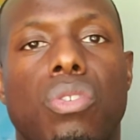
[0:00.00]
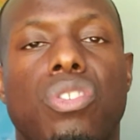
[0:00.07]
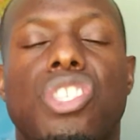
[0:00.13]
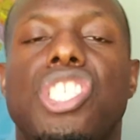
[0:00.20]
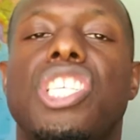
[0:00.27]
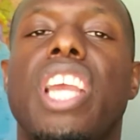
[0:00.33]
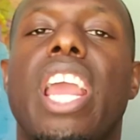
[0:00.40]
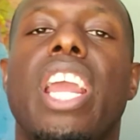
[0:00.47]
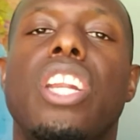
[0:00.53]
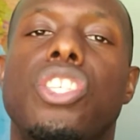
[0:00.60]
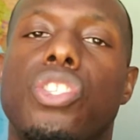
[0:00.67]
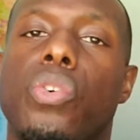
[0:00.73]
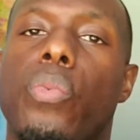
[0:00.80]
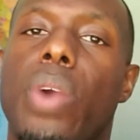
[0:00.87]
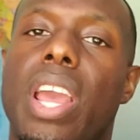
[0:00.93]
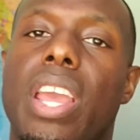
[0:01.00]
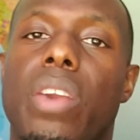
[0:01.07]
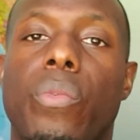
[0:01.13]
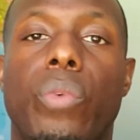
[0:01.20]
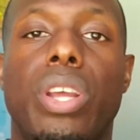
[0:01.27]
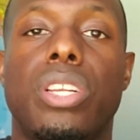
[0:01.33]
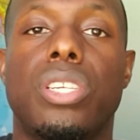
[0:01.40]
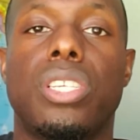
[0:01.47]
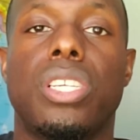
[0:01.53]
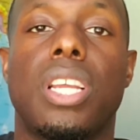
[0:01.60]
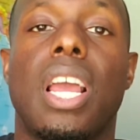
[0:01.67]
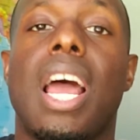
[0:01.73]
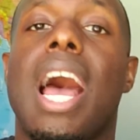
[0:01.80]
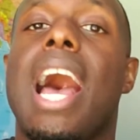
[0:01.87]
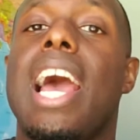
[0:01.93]
change the way in which
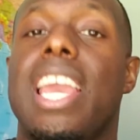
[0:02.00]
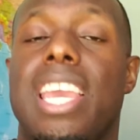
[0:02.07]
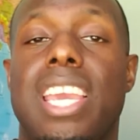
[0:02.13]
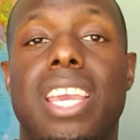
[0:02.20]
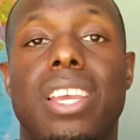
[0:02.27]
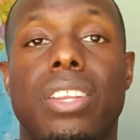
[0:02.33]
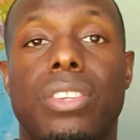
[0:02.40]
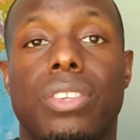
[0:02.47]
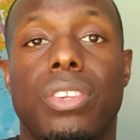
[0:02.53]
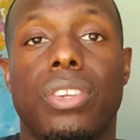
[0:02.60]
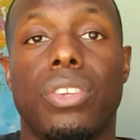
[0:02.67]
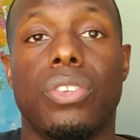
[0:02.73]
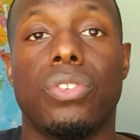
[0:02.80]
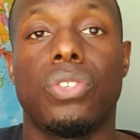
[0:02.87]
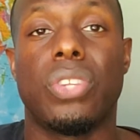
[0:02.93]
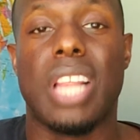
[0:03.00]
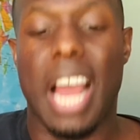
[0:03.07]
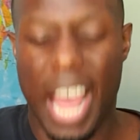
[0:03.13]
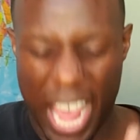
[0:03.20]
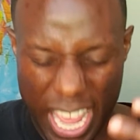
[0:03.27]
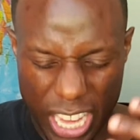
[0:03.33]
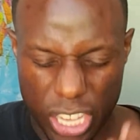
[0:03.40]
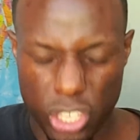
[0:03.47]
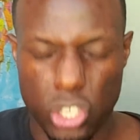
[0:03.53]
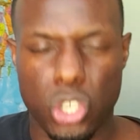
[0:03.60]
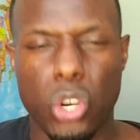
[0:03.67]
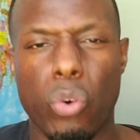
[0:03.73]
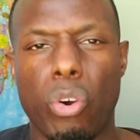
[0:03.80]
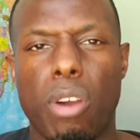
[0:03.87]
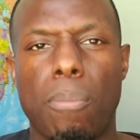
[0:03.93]
I eat so that I can
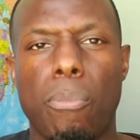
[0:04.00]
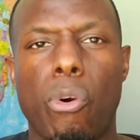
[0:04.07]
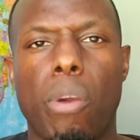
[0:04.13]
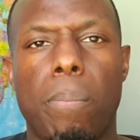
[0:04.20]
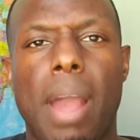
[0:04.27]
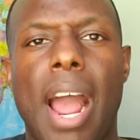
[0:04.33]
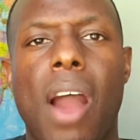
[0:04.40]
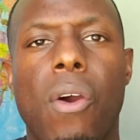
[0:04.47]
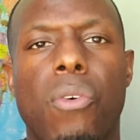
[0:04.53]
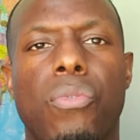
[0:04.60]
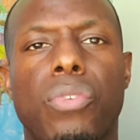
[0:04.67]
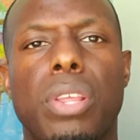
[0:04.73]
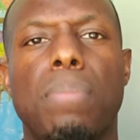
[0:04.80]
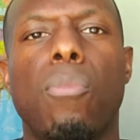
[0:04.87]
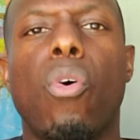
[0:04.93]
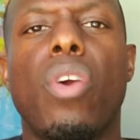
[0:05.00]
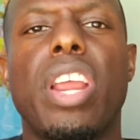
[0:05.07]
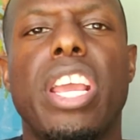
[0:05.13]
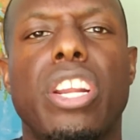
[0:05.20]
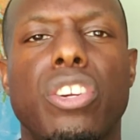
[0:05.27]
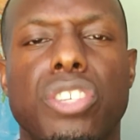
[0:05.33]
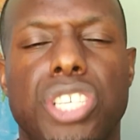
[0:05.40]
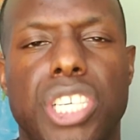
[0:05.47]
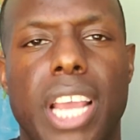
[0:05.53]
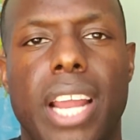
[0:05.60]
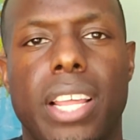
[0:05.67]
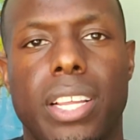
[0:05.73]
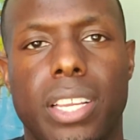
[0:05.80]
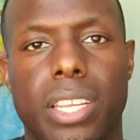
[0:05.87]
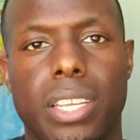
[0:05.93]
show up more powerfully, more
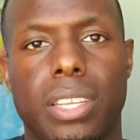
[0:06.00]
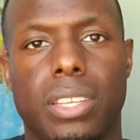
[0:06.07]
energetically.